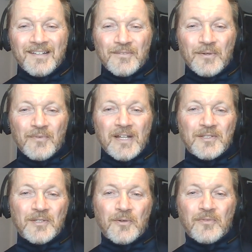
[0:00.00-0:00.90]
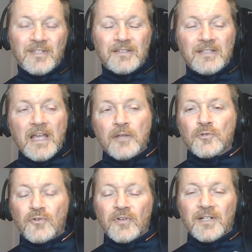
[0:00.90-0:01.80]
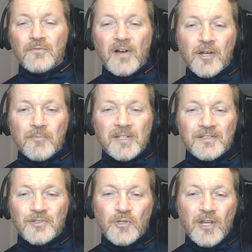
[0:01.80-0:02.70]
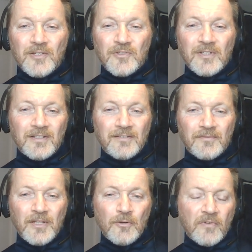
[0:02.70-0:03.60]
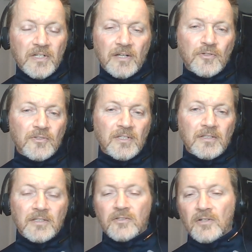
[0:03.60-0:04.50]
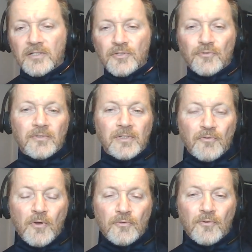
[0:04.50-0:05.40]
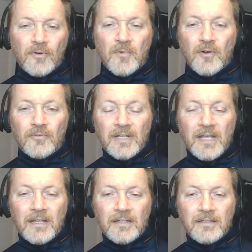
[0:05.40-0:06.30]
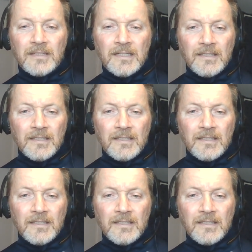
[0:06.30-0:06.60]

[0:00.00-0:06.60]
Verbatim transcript: Right, so the, the endocrine environment is changing, you know, reductions in testosterone and growth hormone, and